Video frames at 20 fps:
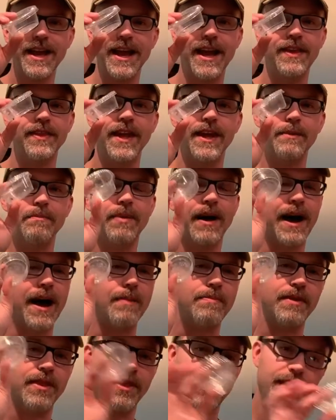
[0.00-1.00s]
and then
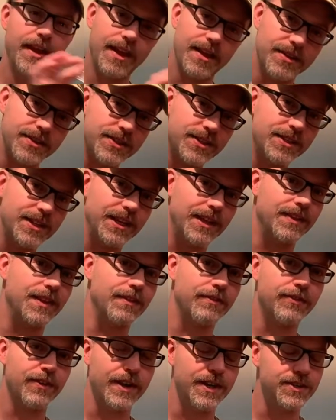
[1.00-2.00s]
pop this in the
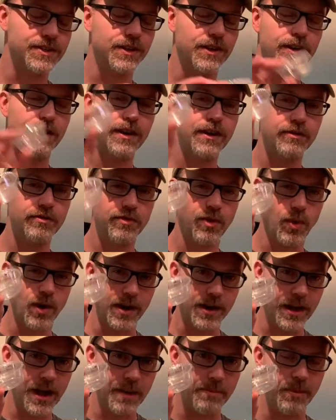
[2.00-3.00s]
freezer for a
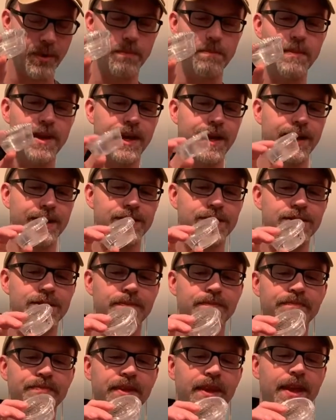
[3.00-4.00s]
couple minutes.
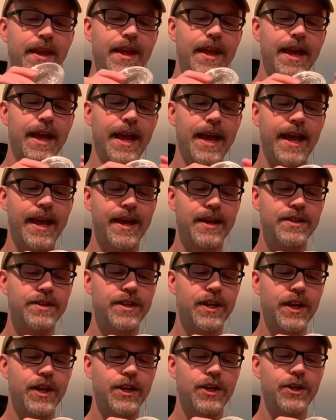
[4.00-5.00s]
And
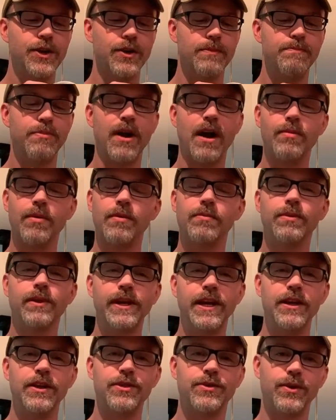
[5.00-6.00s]
you're
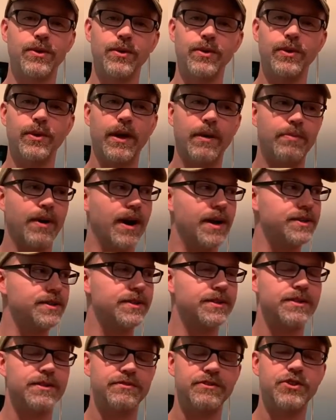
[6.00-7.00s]
probably, through a
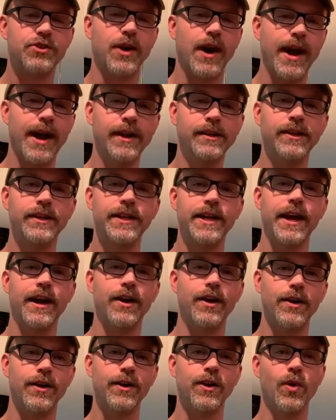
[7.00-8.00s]
process of trial and
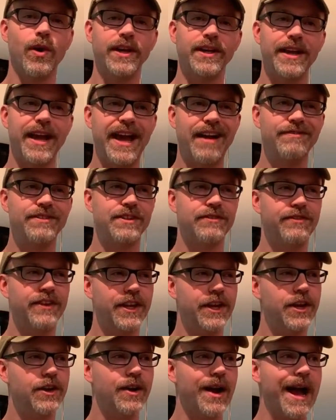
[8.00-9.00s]
error, going to have to
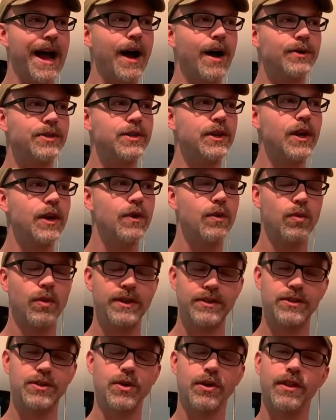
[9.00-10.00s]
figure out
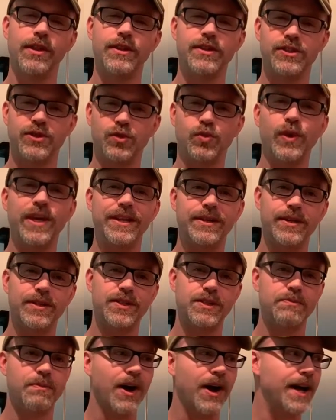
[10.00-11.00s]
what sort of the sweet
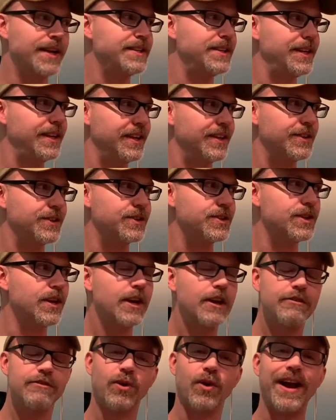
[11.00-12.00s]
spot is
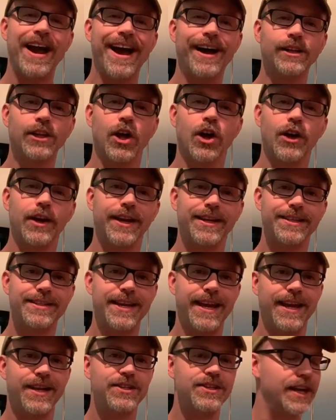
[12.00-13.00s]
for how long it
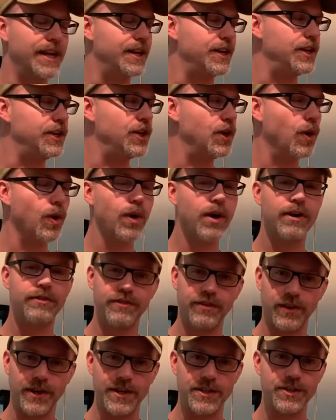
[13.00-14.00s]
takes in your
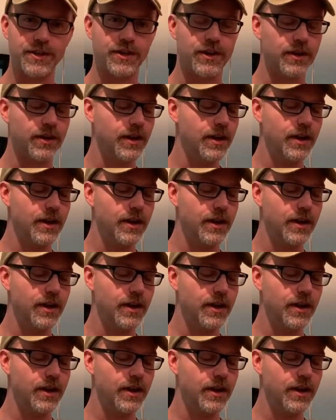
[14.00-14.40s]
freezer